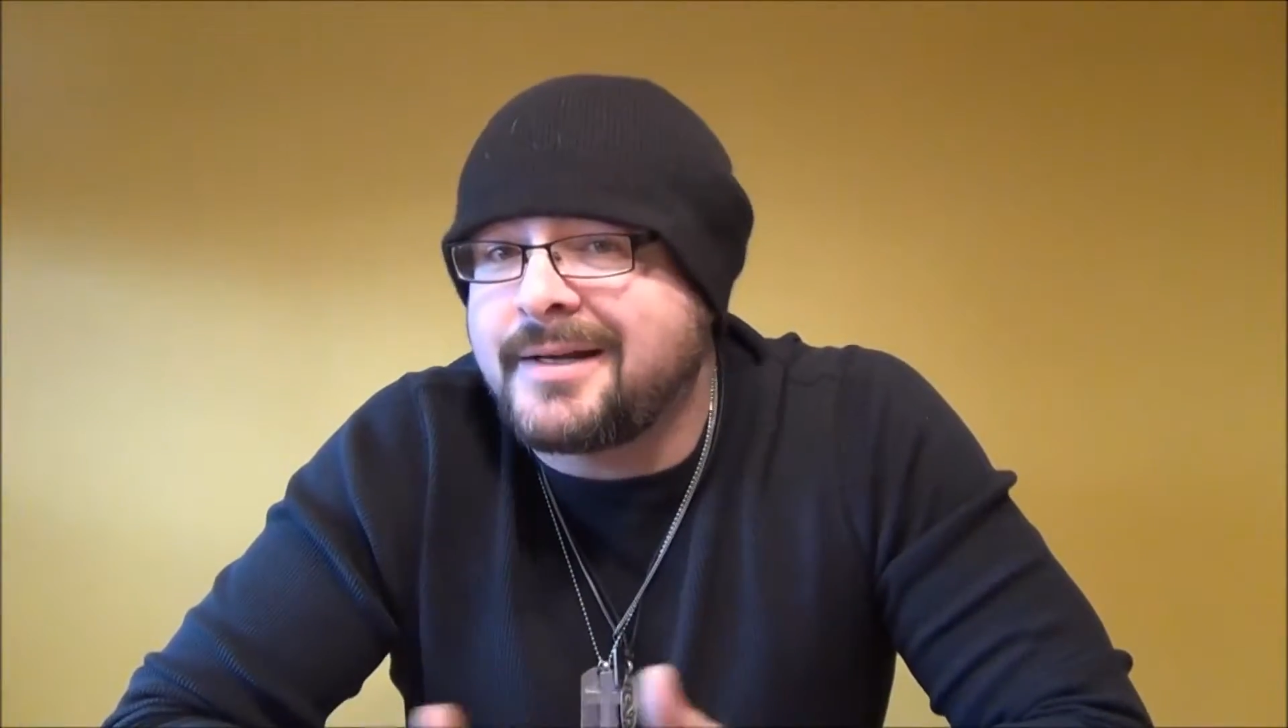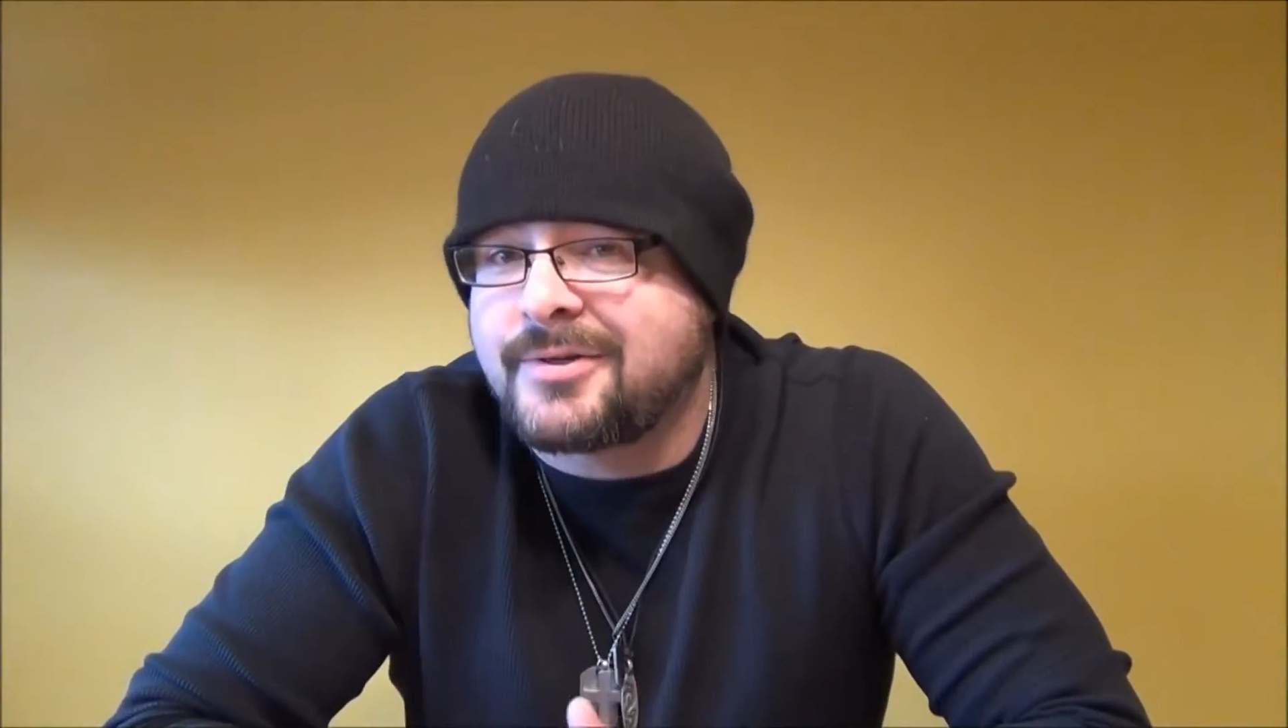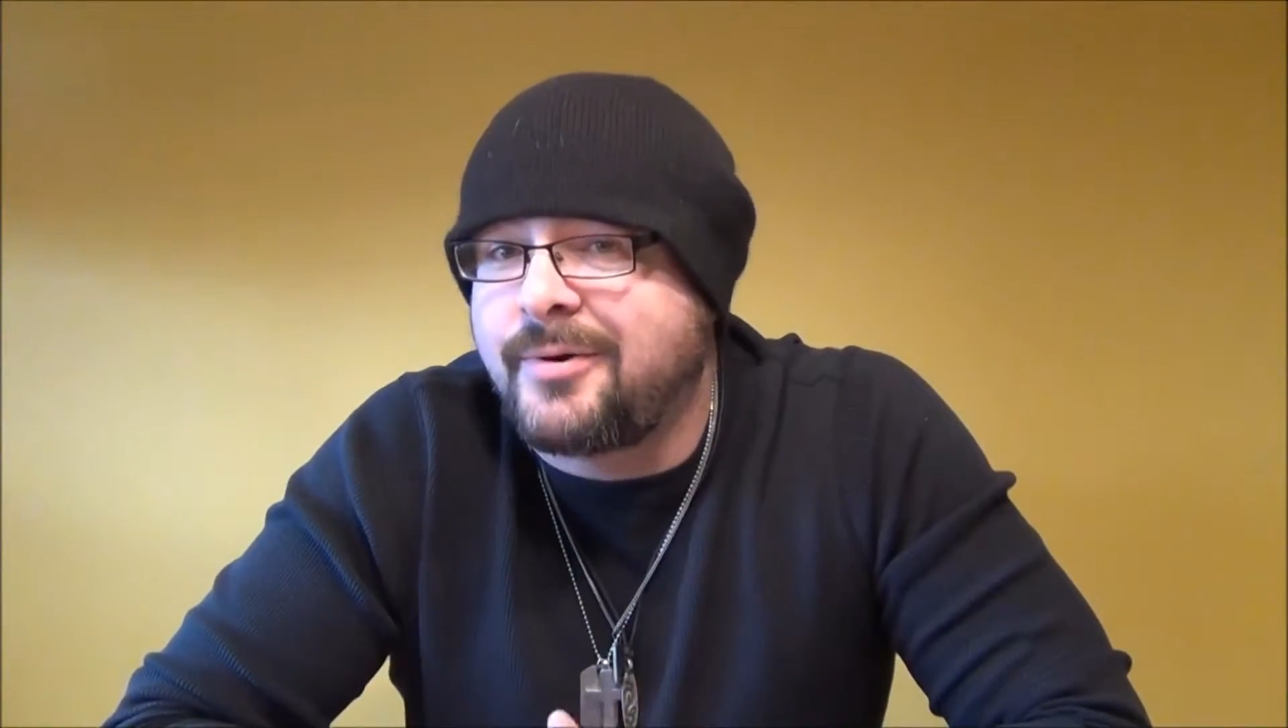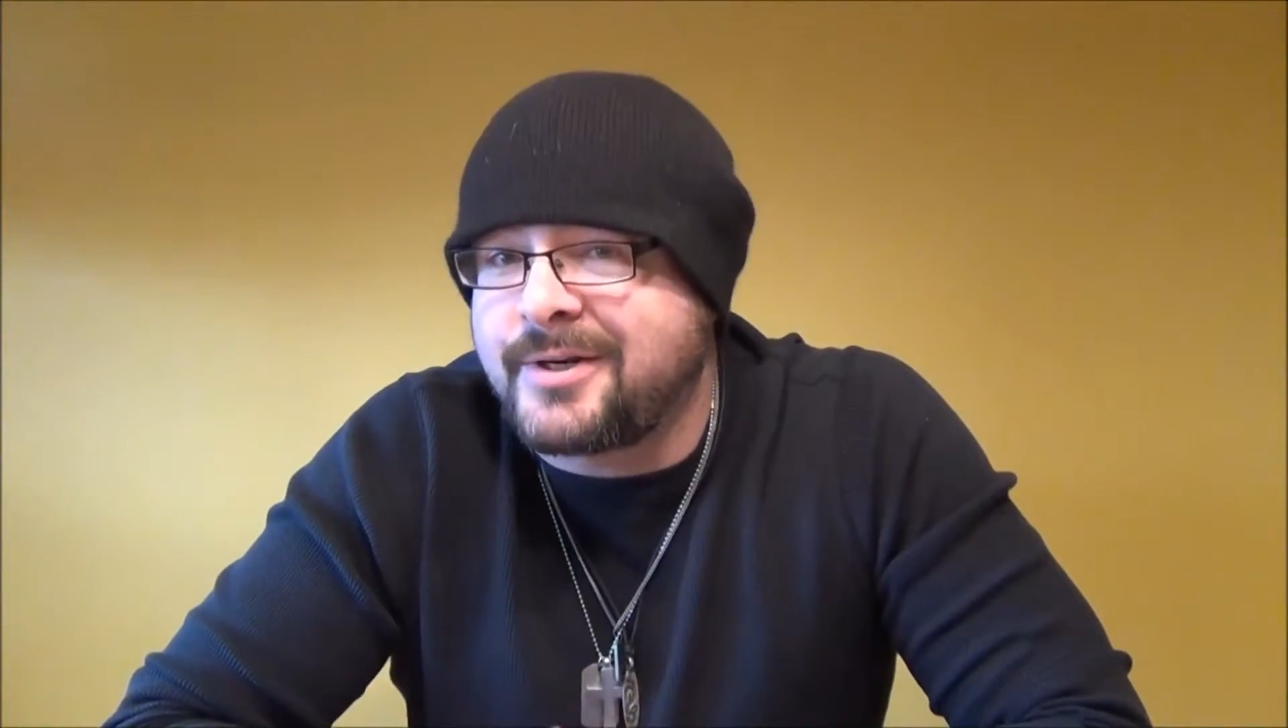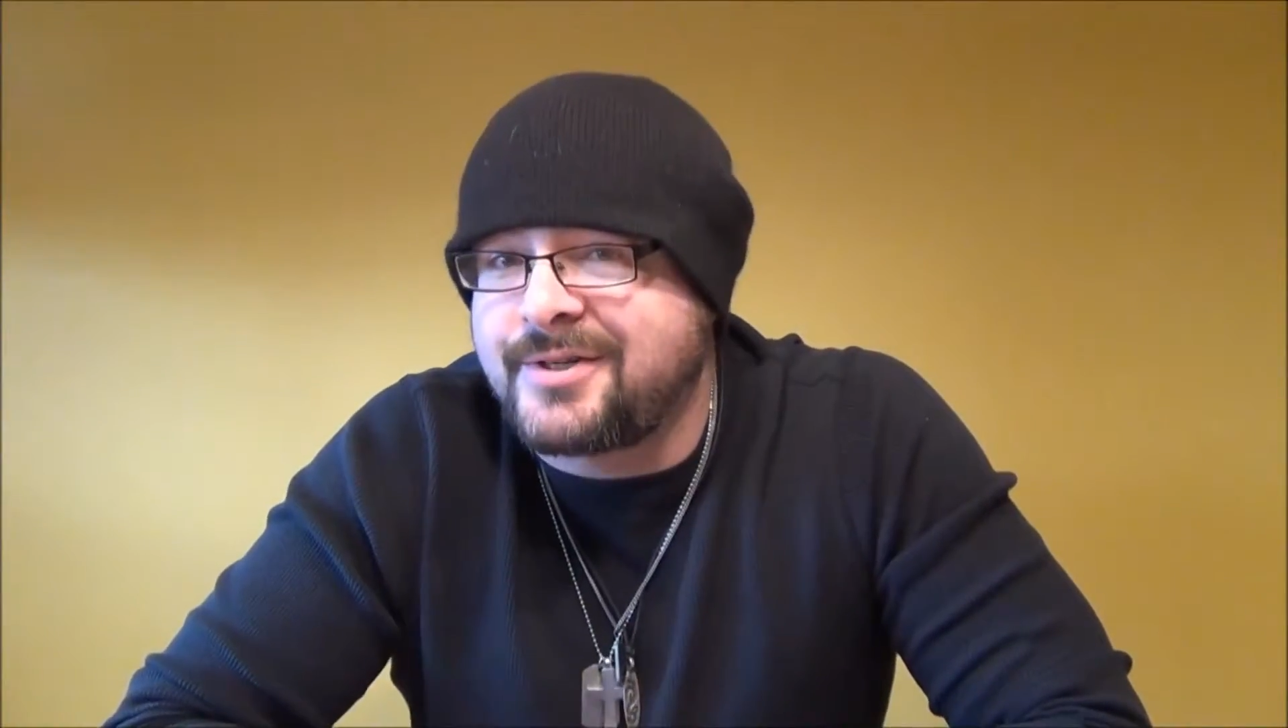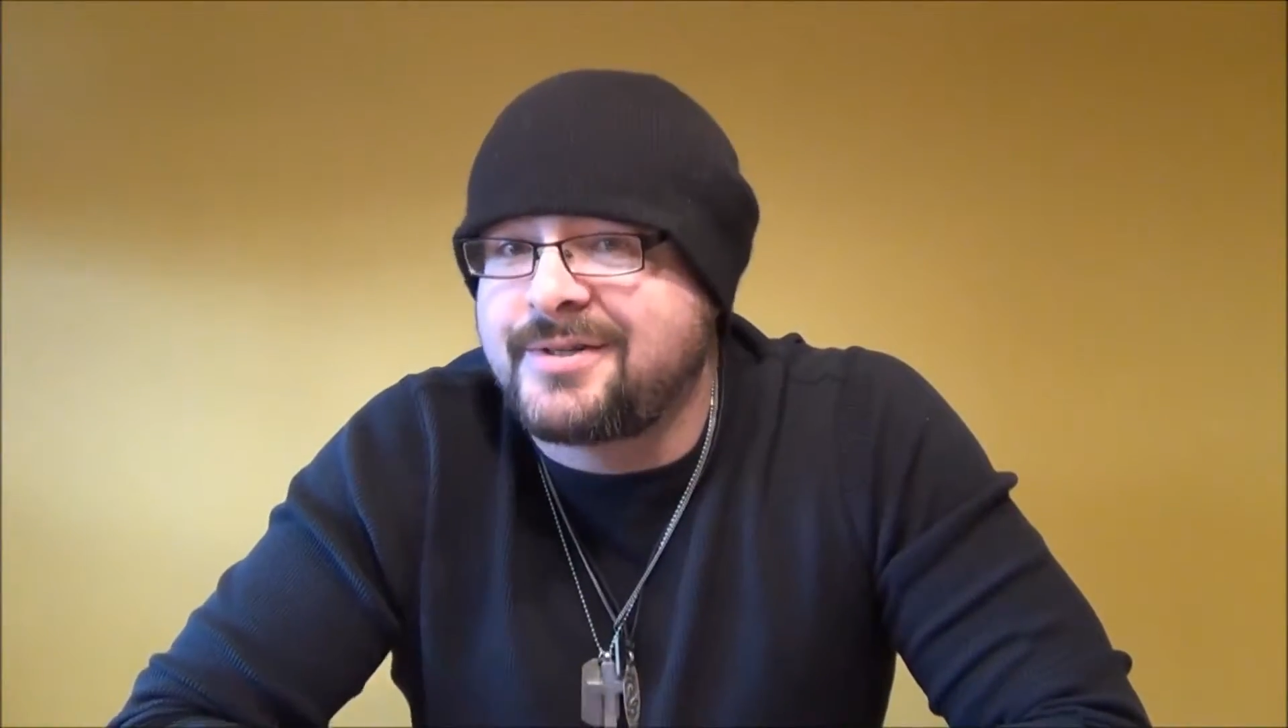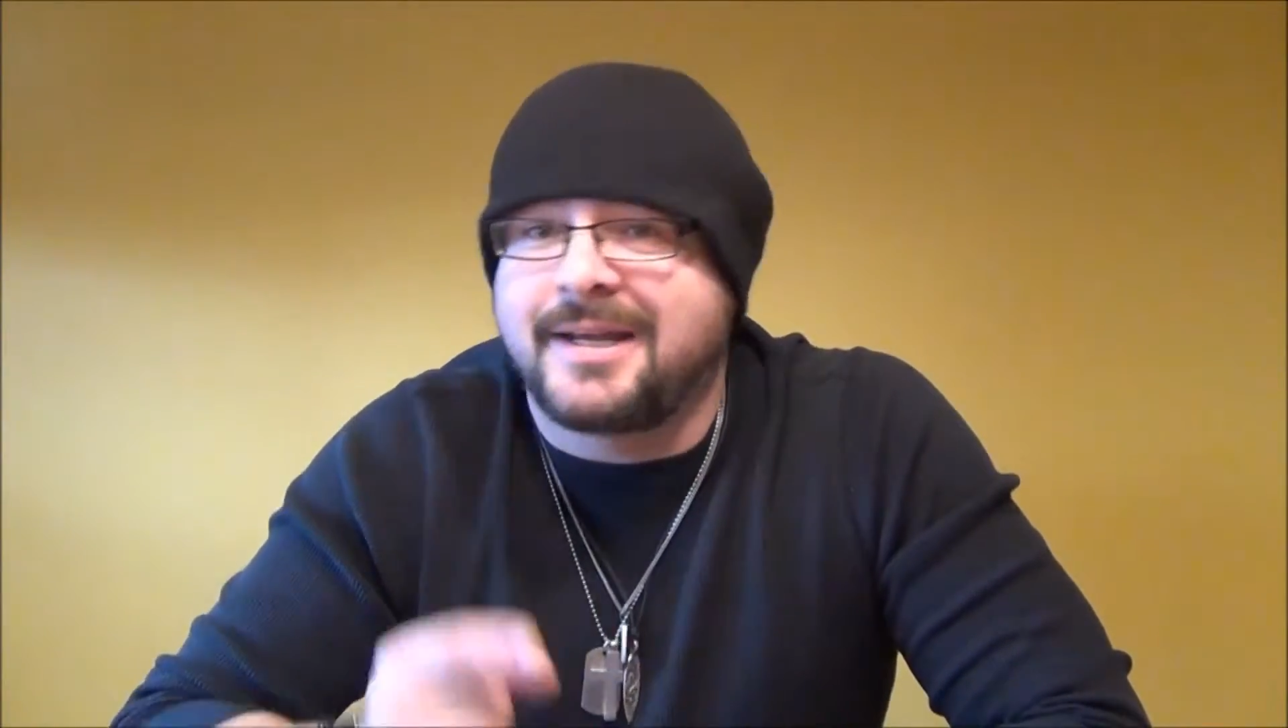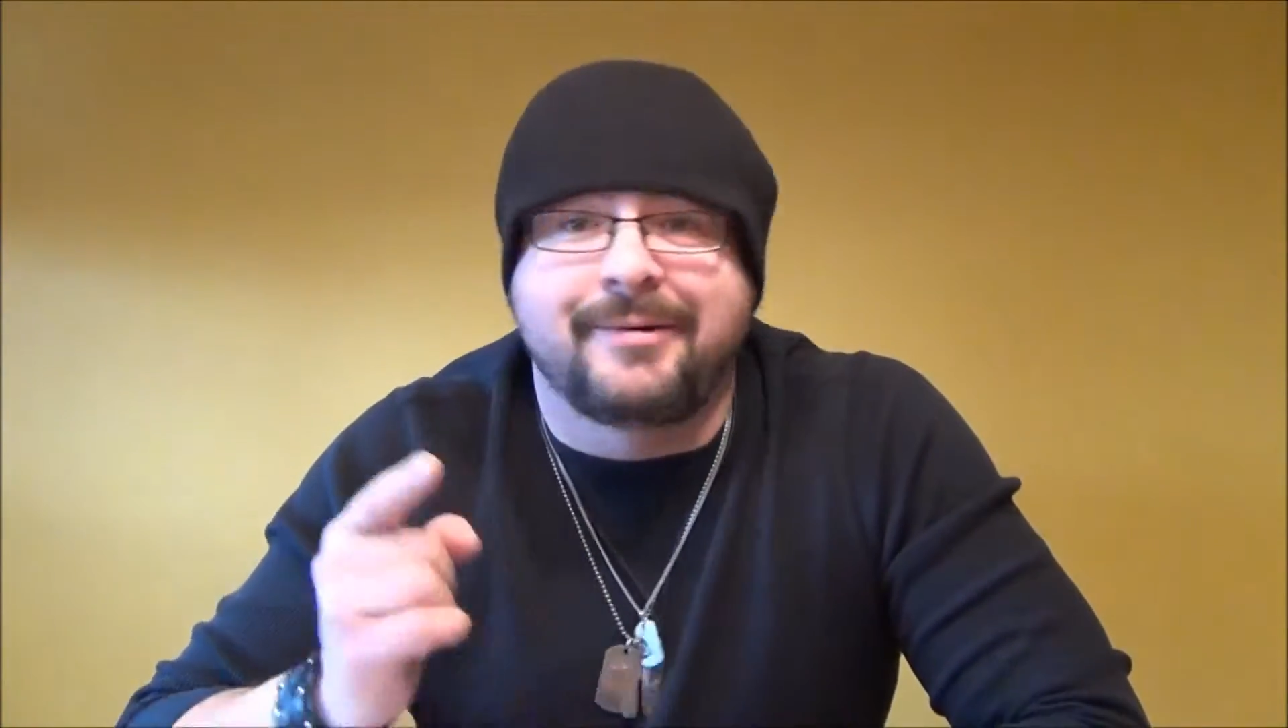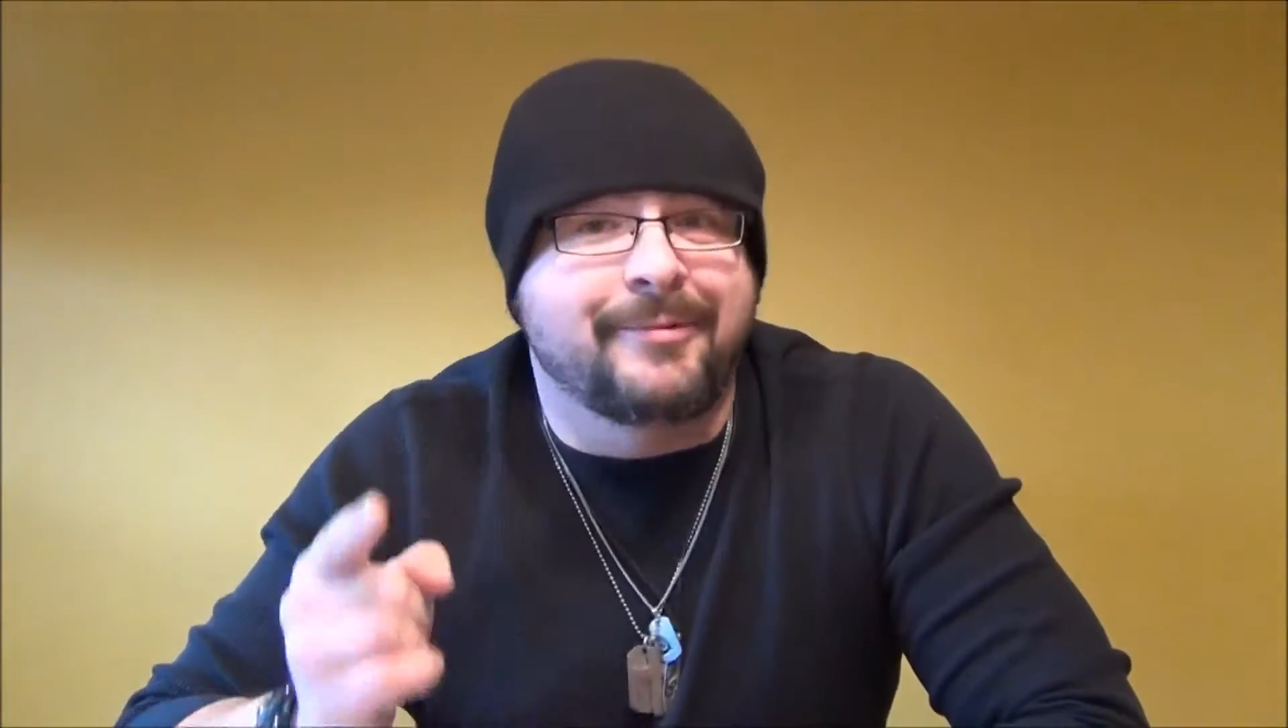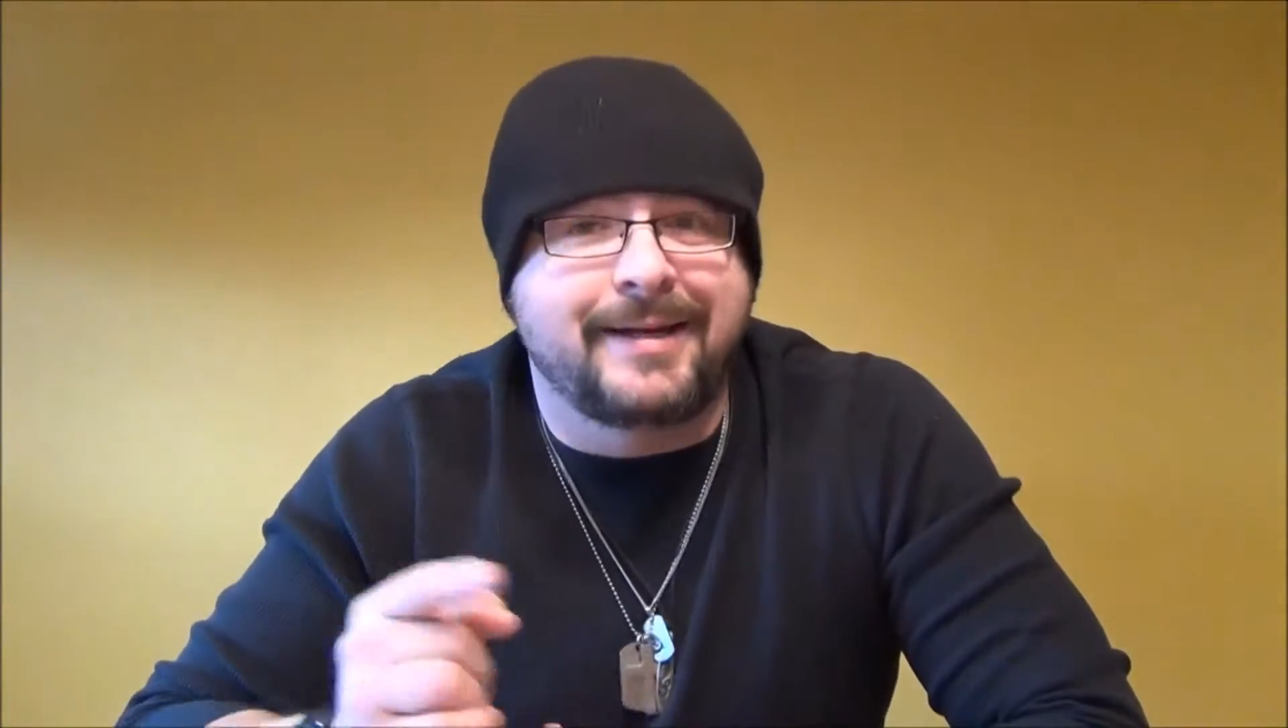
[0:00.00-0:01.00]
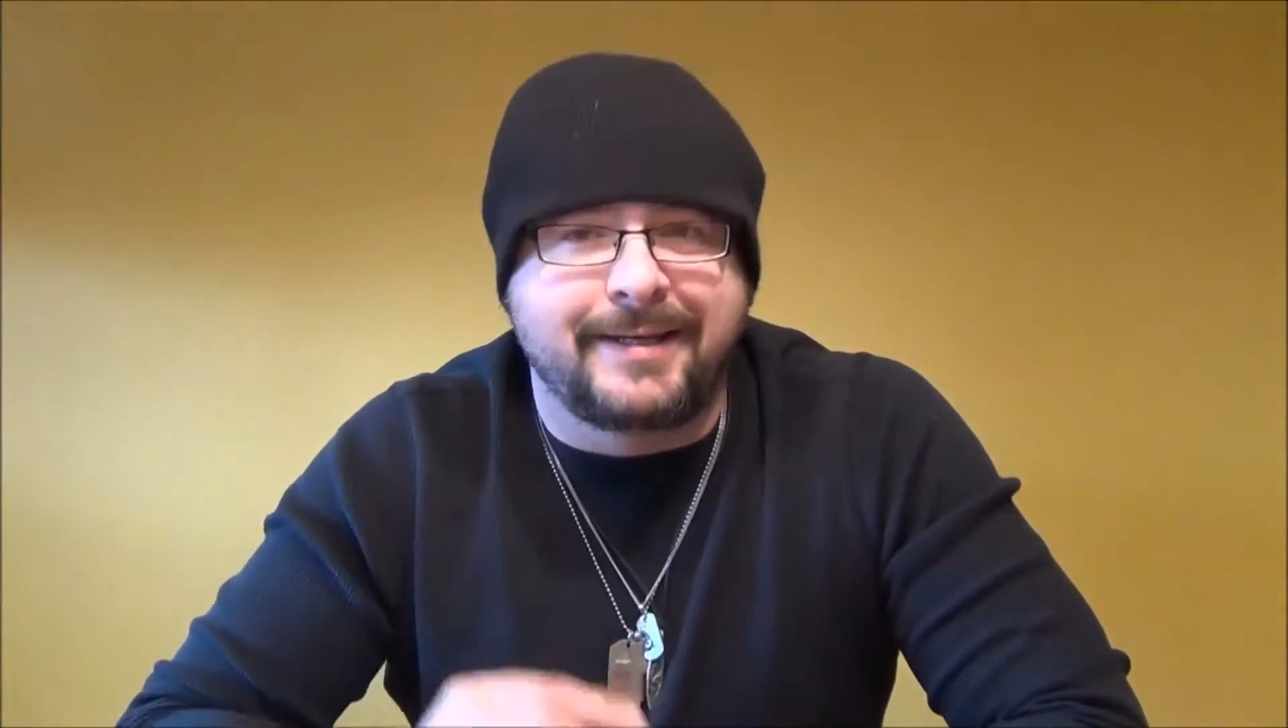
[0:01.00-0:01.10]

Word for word: us questions and we